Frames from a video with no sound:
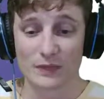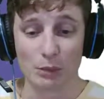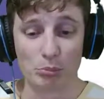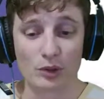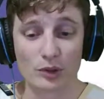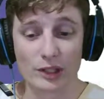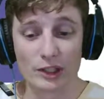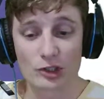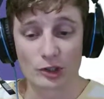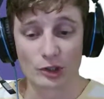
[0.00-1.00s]
Pretty
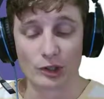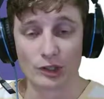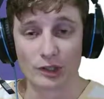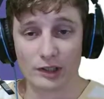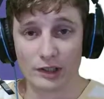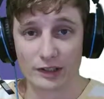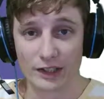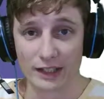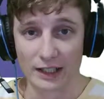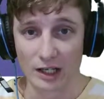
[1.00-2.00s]
sure
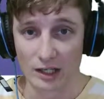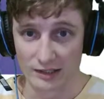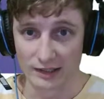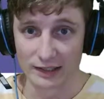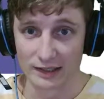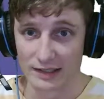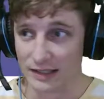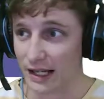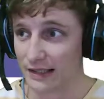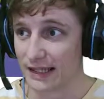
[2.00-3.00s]
the consulate does
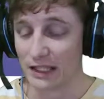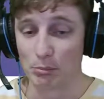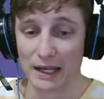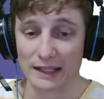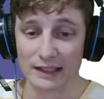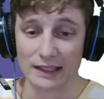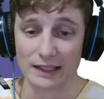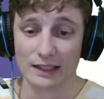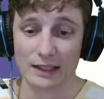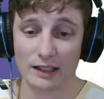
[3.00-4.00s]
not take mail-in
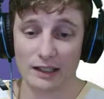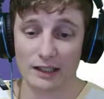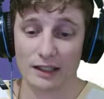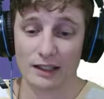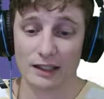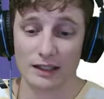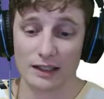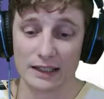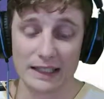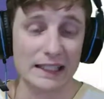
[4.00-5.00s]

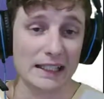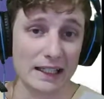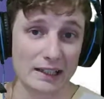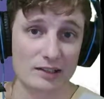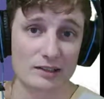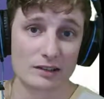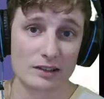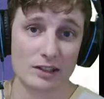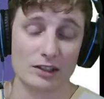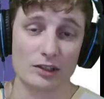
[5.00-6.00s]
anything.
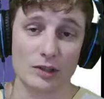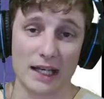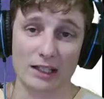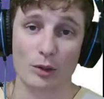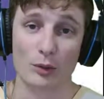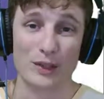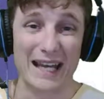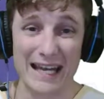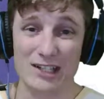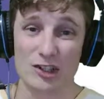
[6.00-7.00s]
You can go through an
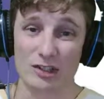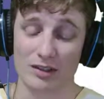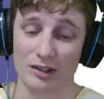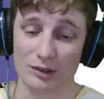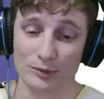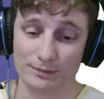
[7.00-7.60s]
agent, though.